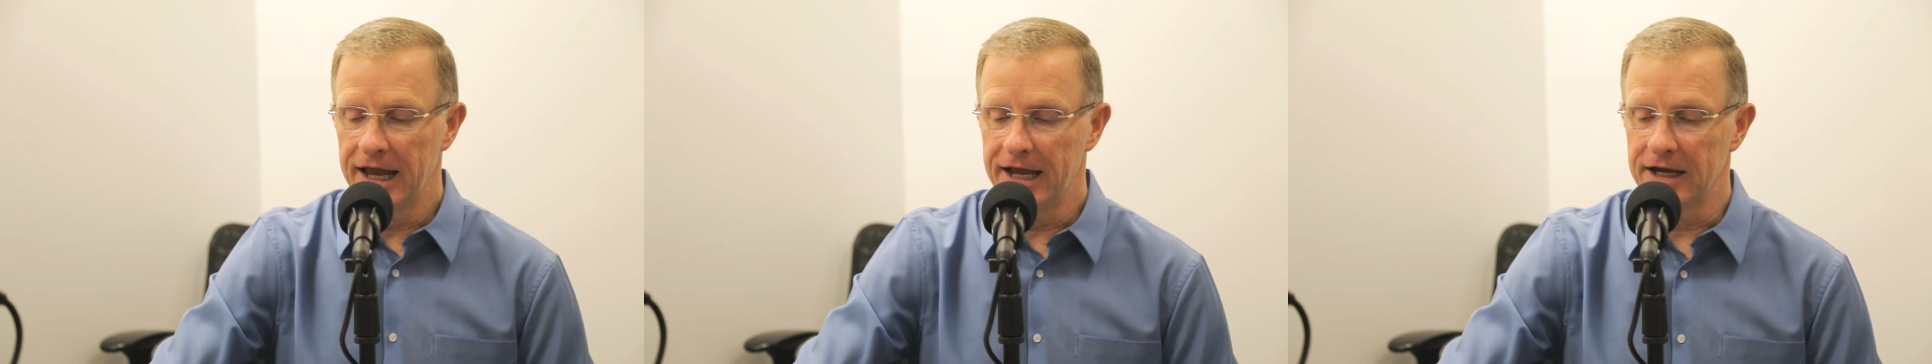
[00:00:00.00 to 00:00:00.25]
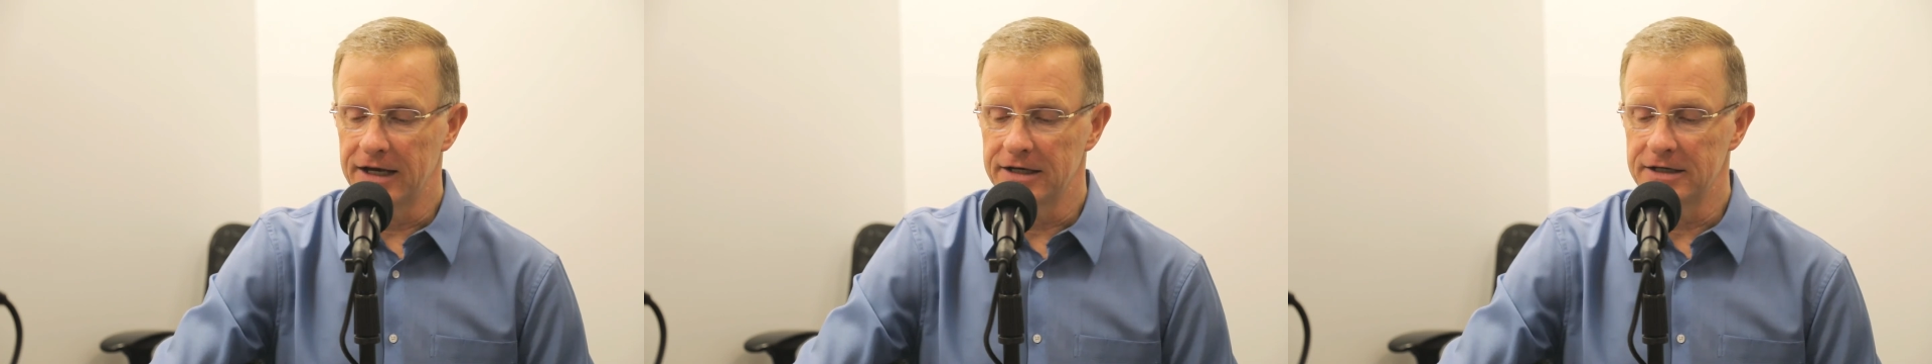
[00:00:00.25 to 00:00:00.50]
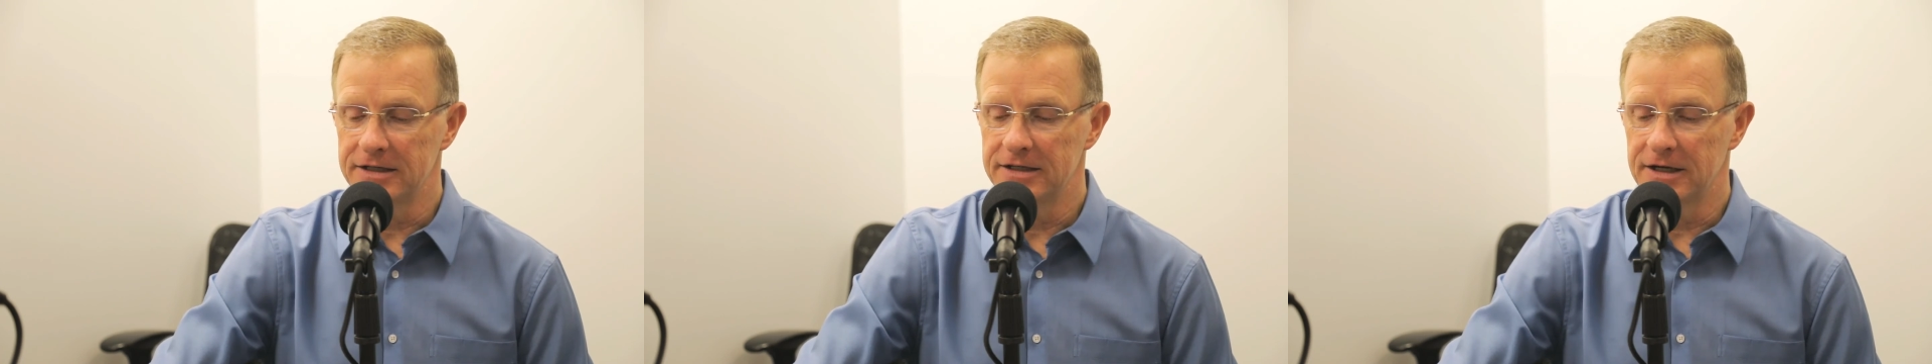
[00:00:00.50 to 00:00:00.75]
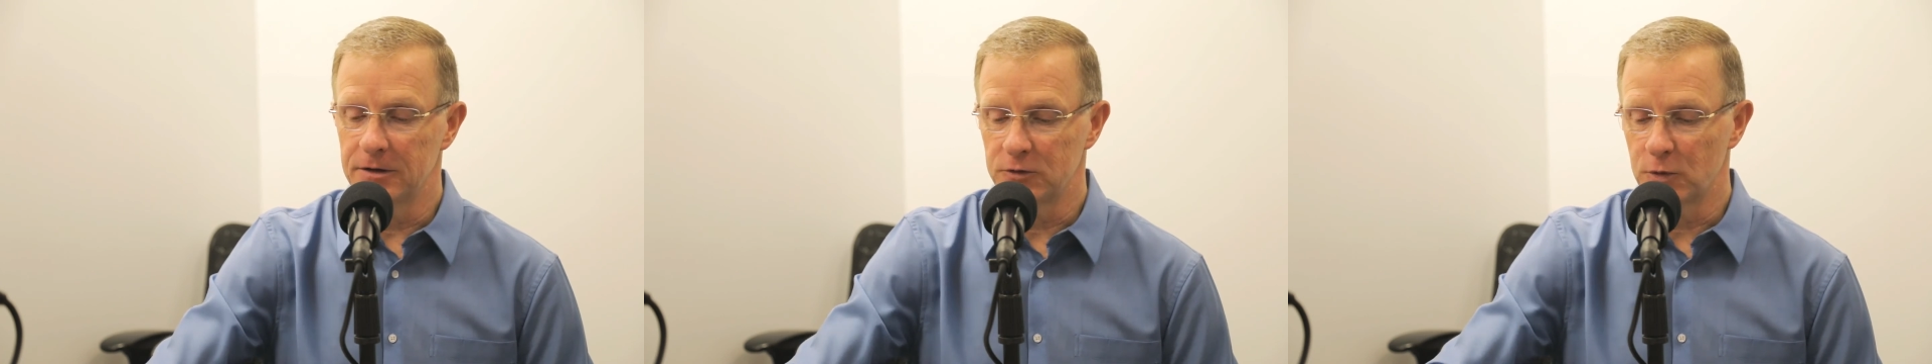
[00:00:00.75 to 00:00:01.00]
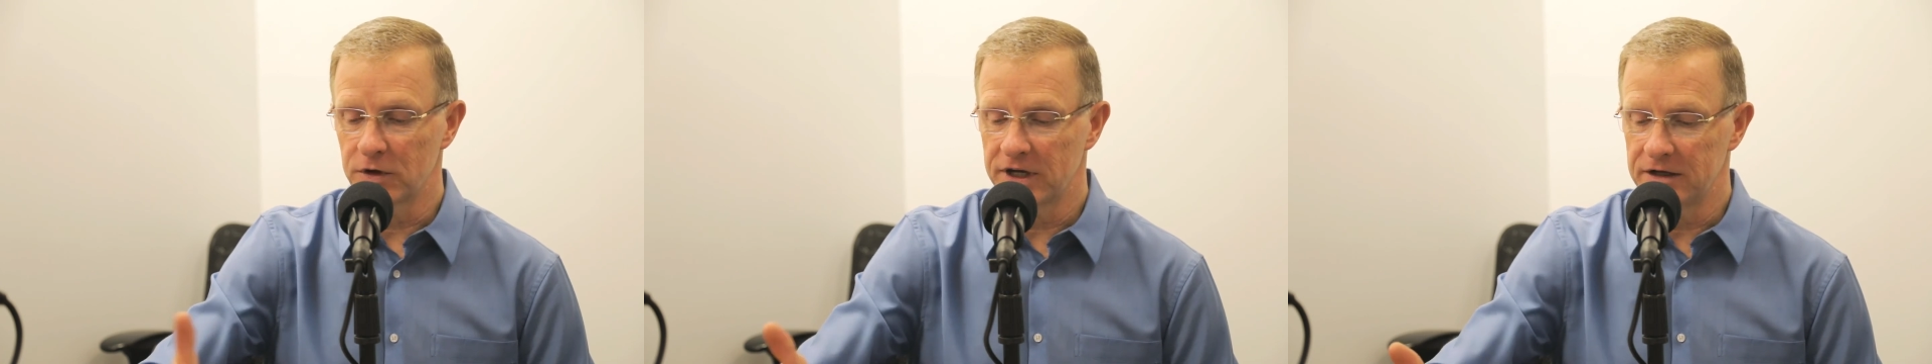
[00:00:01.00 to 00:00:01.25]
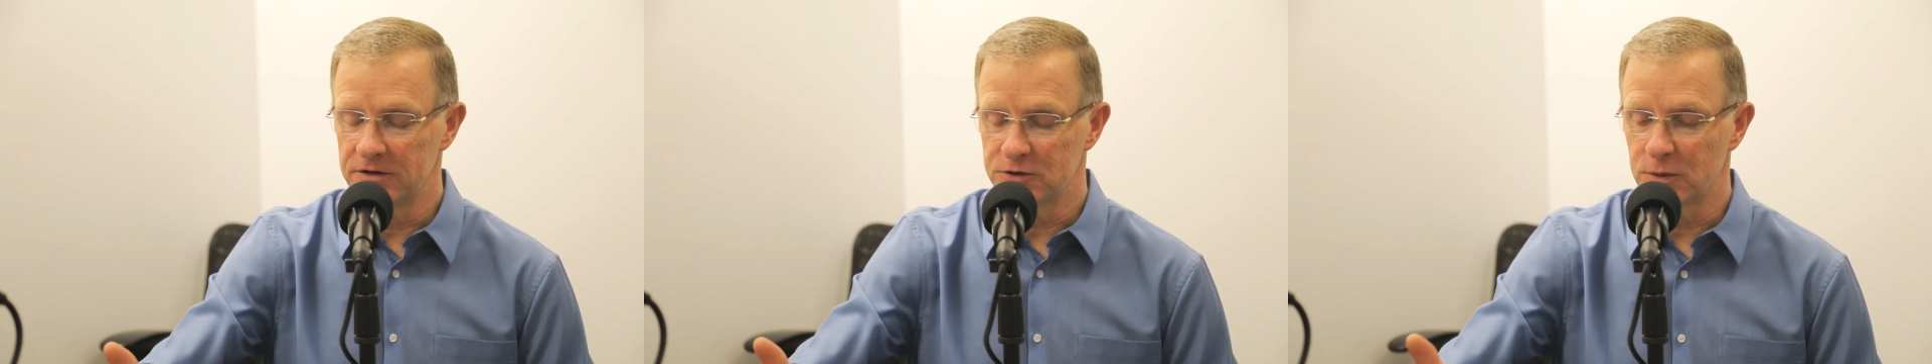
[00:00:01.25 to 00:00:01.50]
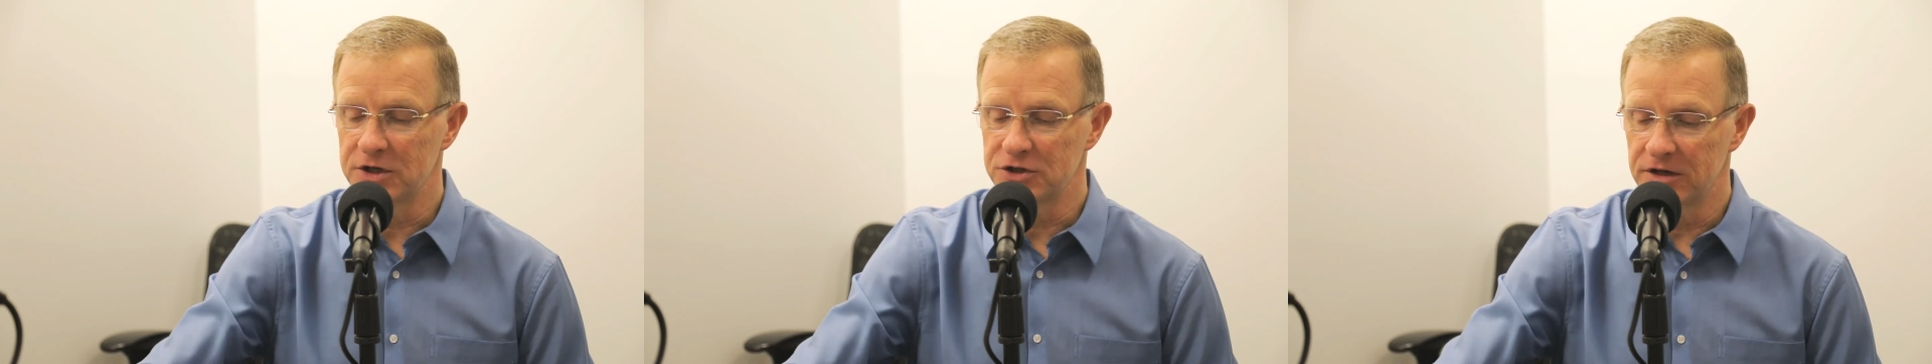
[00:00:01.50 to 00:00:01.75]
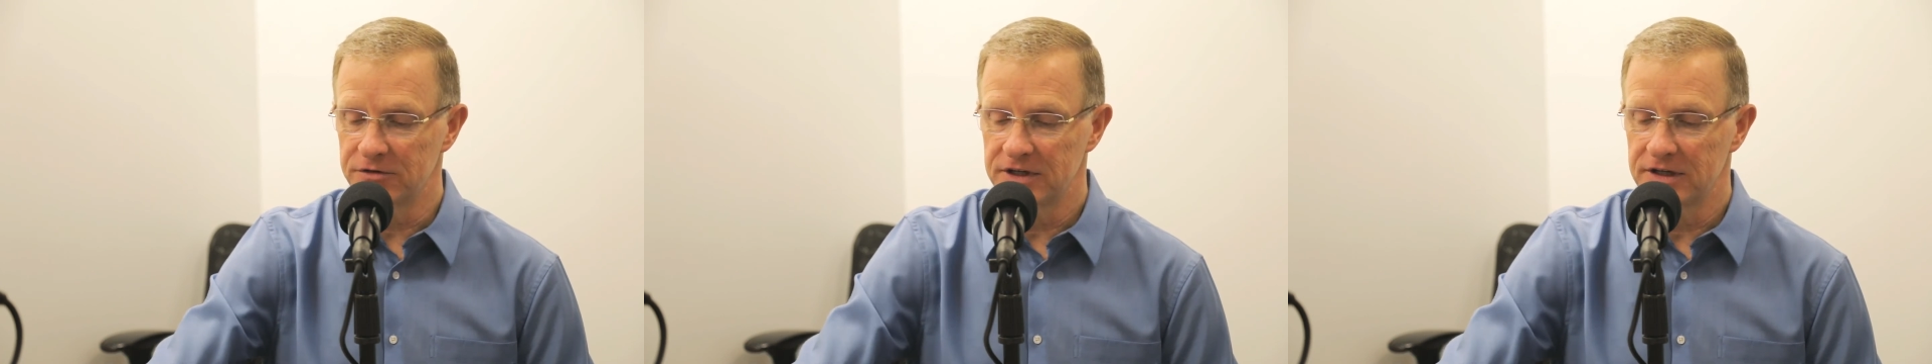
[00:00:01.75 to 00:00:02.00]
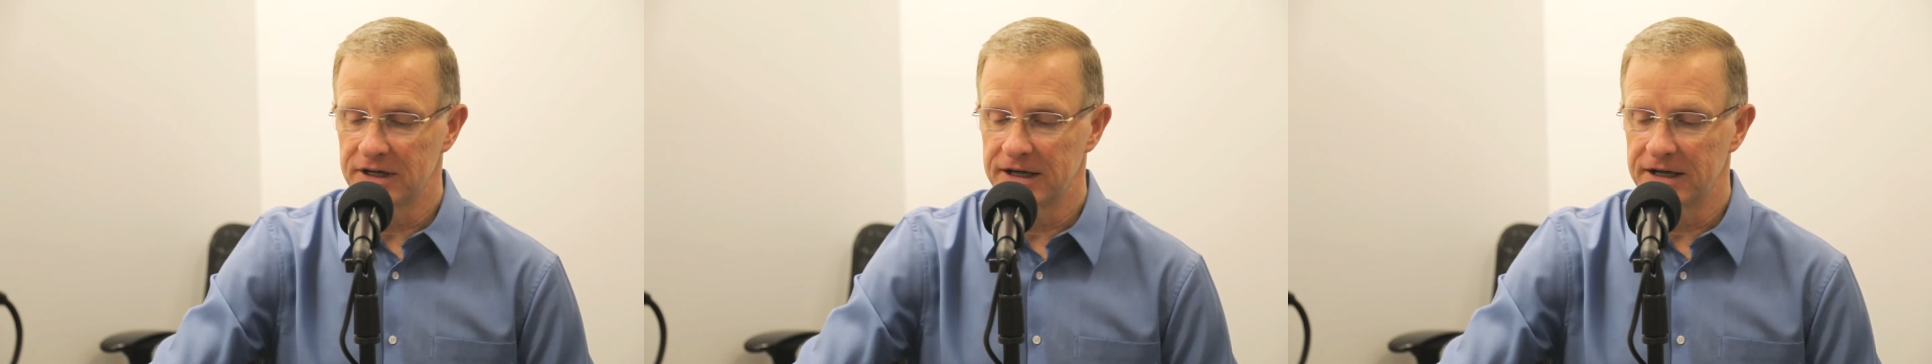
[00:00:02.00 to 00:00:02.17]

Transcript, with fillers: And I was working swing shift.